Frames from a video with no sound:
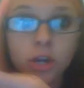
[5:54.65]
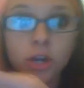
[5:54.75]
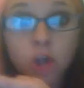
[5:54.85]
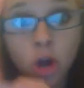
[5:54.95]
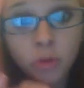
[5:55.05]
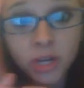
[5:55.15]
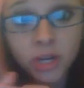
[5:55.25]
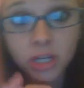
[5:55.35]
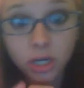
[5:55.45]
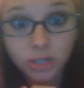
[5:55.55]

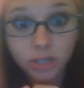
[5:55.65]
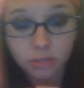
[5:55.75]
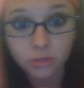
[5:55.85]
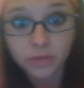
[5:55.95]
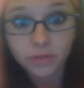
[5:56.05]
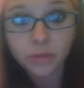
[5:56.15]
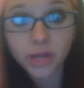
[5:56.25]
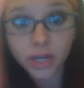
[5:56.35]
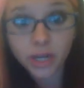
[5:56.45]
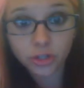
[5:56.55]
Nobody talks to me about
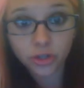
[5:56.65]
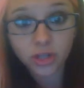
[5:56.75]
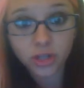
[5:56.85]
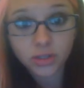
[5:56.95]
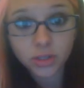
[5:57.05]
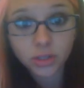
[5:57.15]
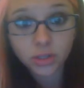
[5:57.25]
my x-rays.